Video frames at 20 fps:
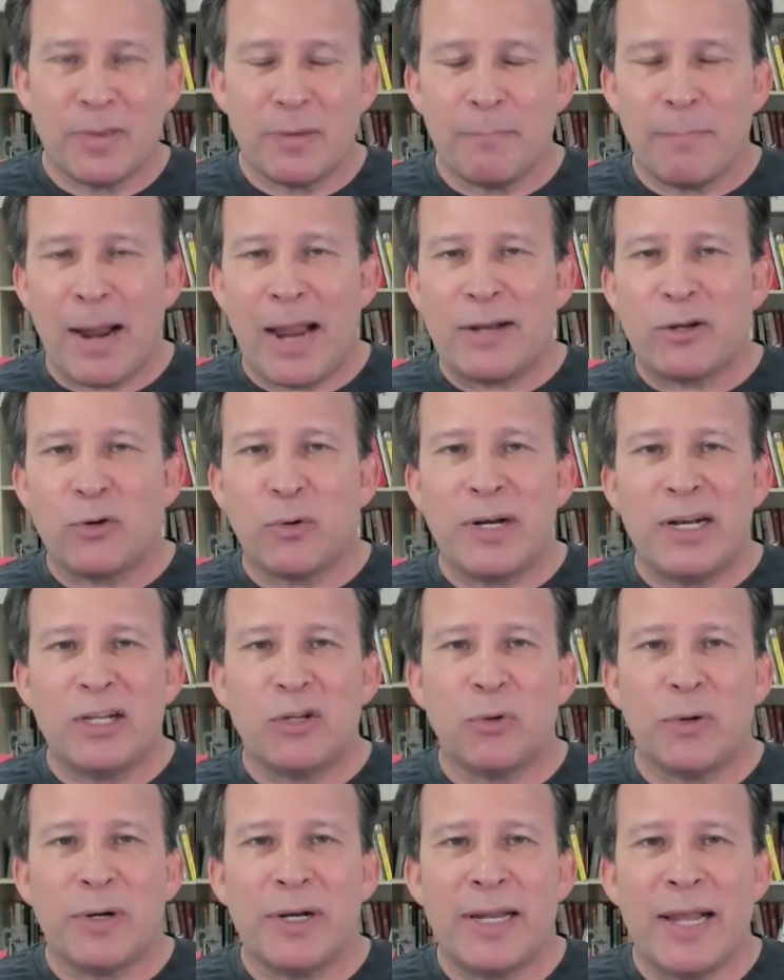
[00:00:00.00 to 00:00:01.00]
by
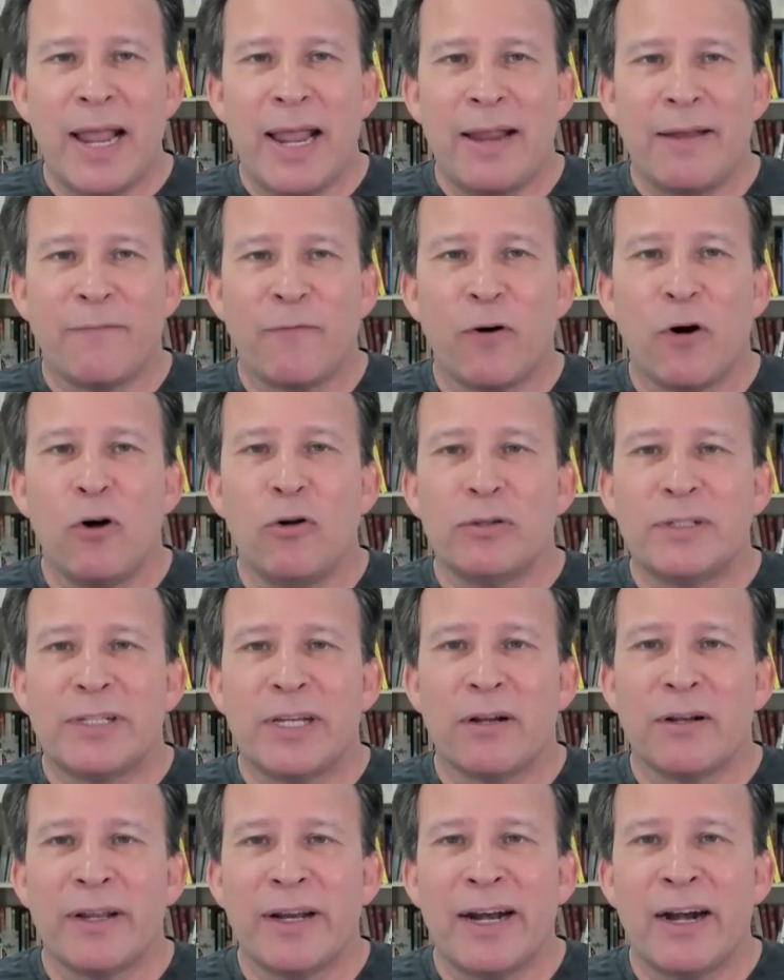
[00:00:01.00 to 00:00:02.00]
2028 for
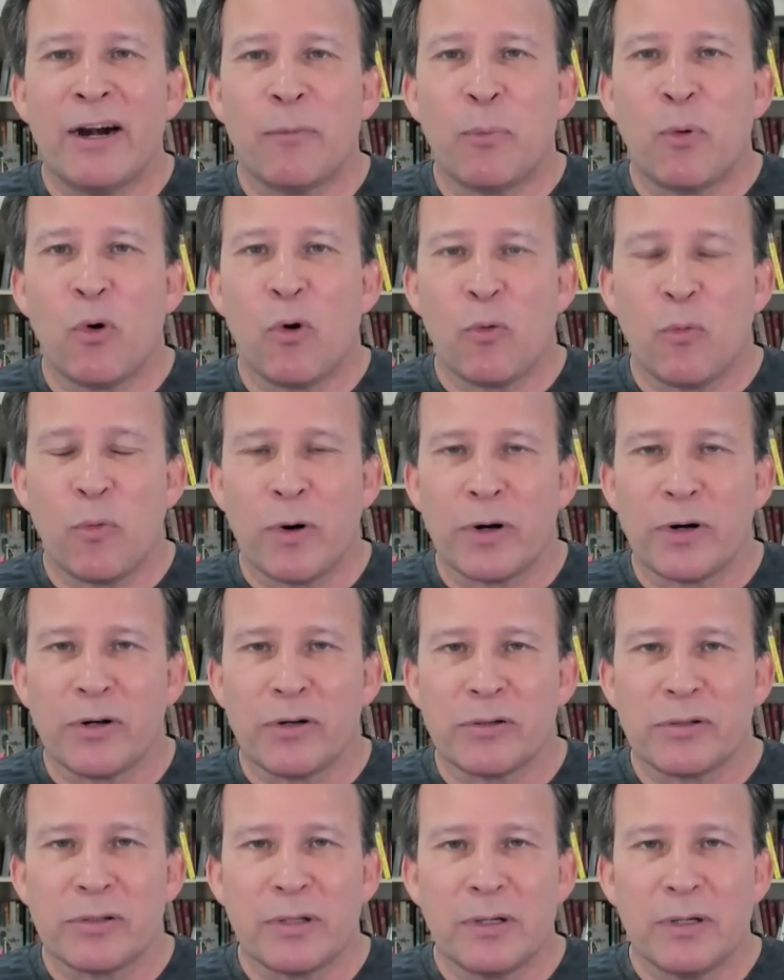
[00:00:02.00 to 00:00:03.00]
hotel and airport
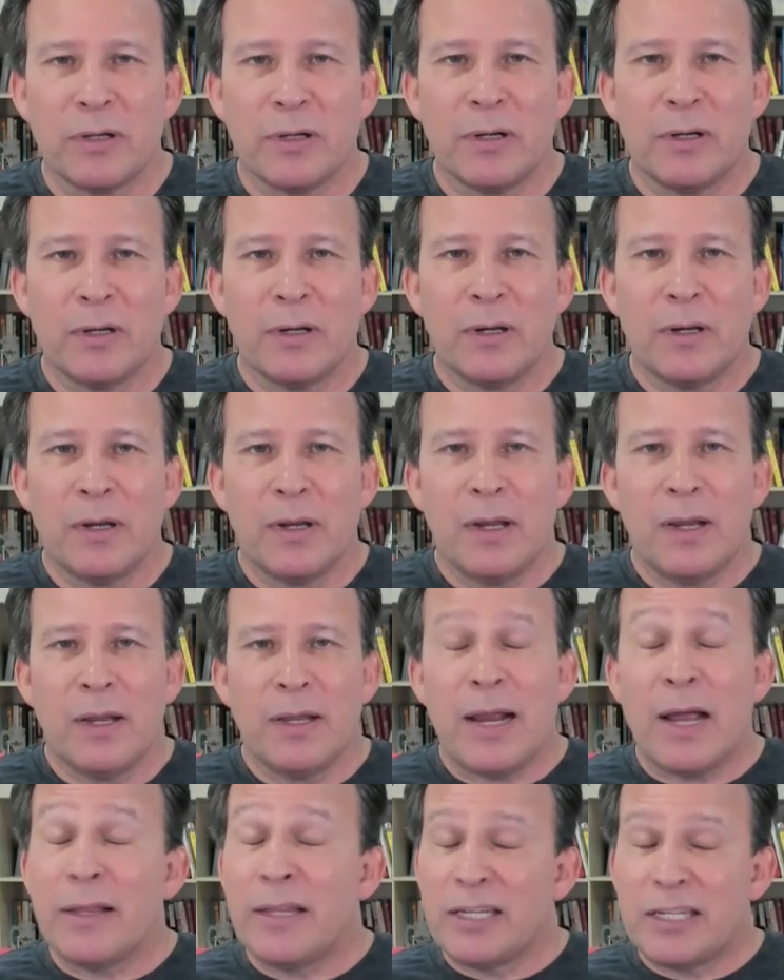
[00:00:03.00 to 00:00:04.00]
workers.
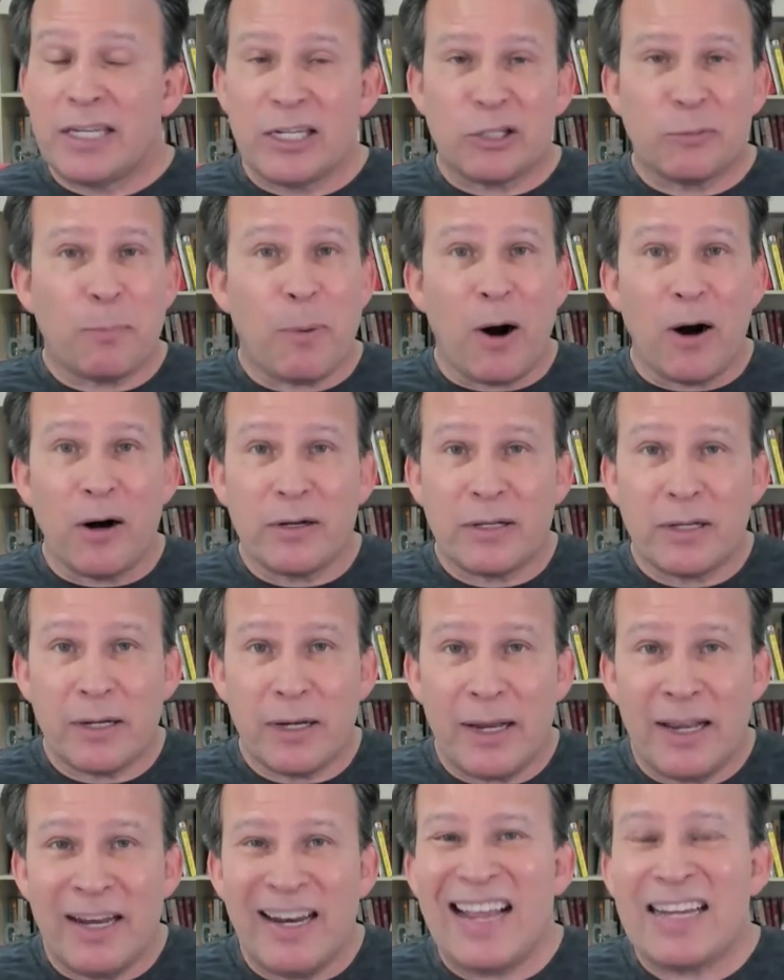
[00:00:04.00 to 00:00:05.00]
Now, this has sparked
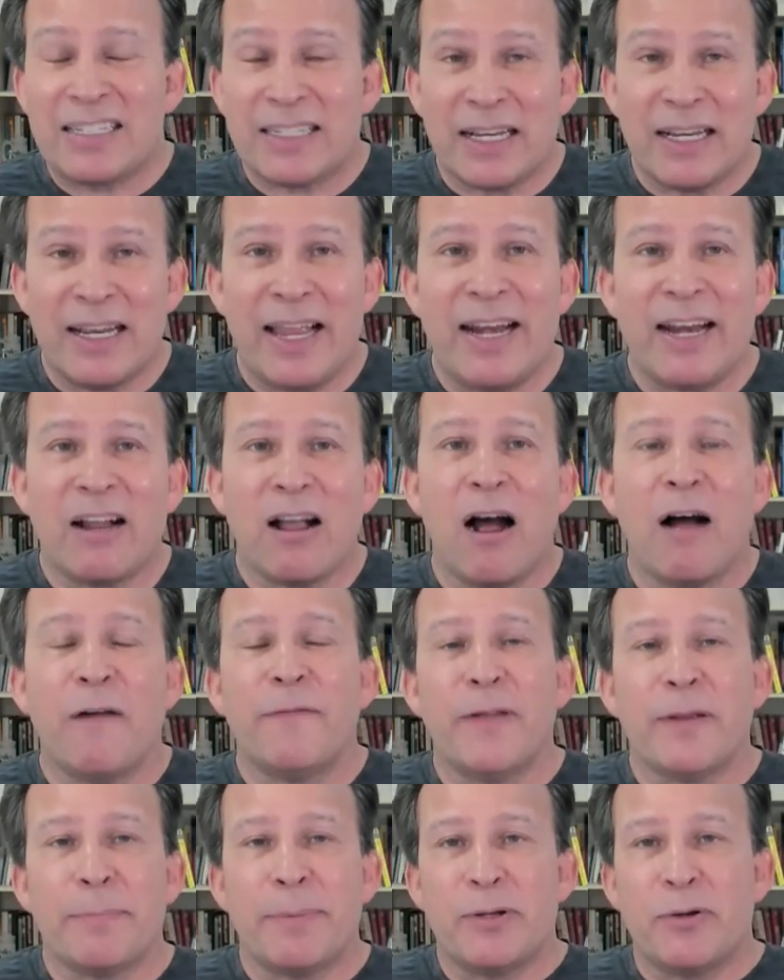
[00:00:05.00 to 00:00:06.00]
an escalating
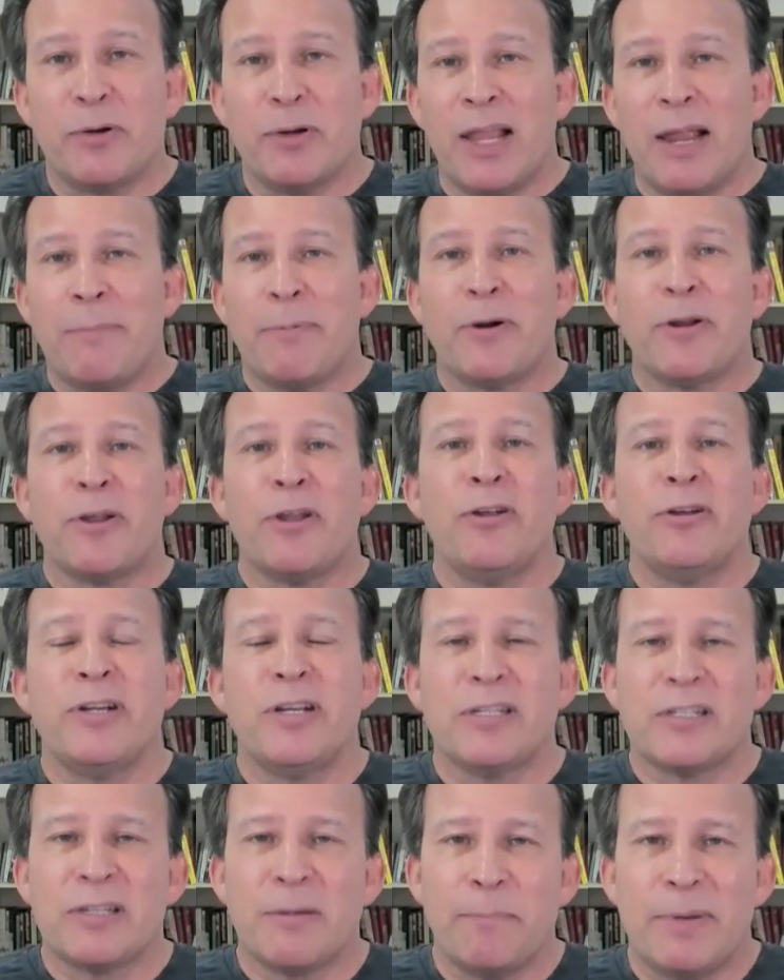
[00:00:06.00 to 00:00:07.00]
conflict between labor
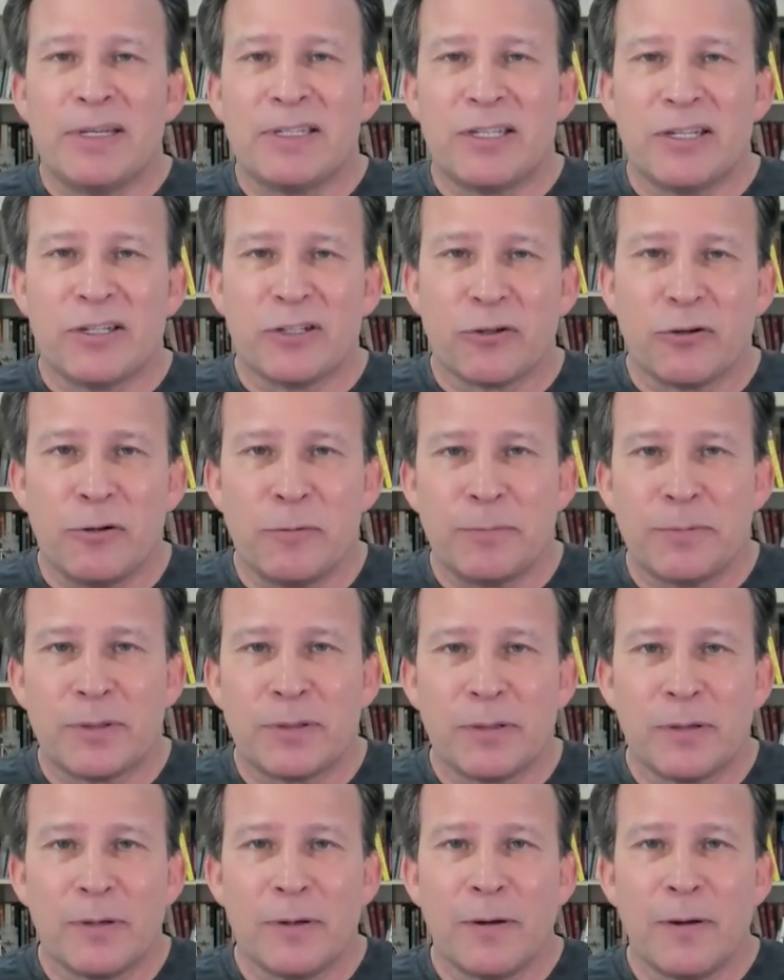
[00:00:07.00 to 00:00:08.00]
unions and business groups